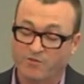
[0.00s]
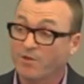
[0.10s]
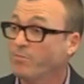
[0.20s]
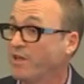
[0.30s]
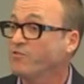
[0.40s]

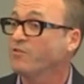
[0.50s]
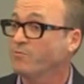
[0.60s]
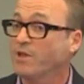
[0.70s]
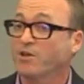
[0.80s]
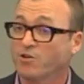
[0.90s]
Some
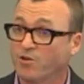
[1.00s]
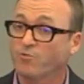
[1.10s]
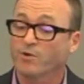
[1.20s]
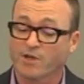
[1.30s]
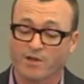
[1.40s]
patients make a
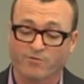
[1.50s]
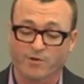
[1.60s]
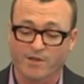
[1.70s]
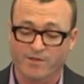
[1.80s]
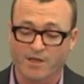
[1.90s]
good
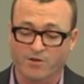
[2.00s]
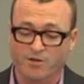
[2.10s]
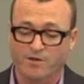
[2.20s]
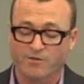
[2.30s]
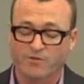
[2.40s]
recovery, thank
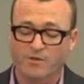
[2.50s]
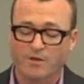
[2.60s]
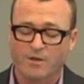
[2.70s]
goodness.